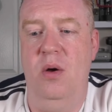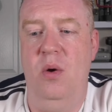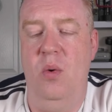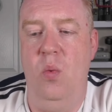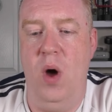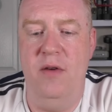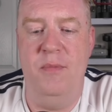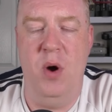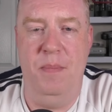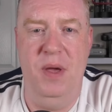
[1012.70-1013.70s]
one of
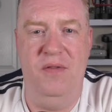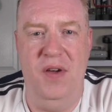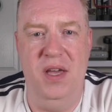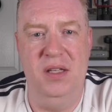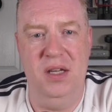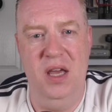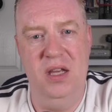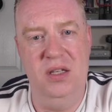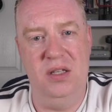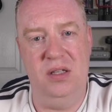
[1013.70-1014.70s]
my big things
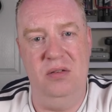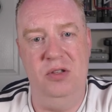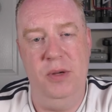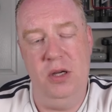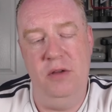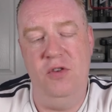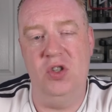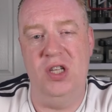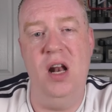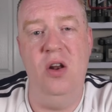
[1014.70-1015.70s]
is, so if you're
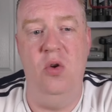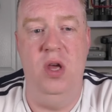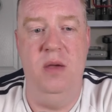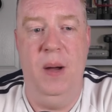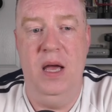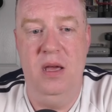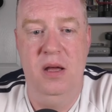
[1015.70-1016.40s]
selling on eBay,